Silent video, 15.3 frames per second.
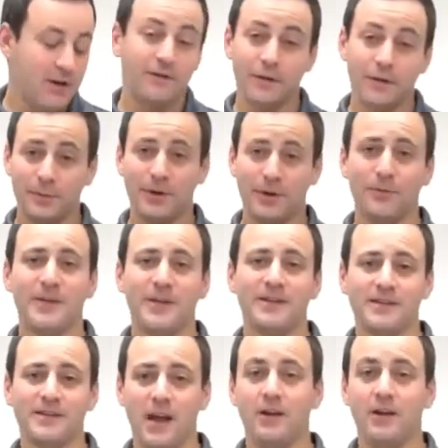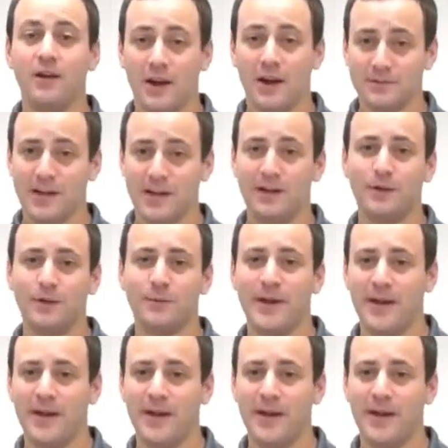For the Pyramid Insider, I'm Tyler